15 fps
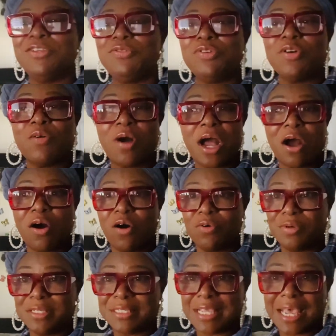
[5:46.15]
you know I
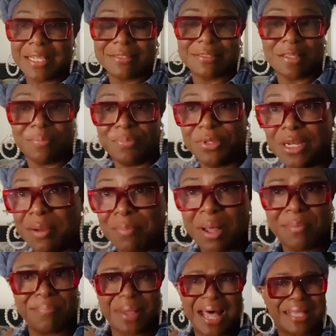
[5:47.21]
always got something I'm
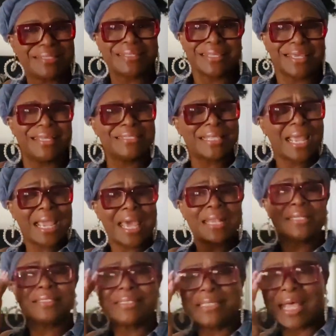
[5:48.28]
unboxing because I
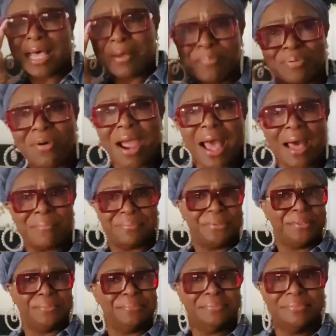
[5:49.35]
got a, a problem.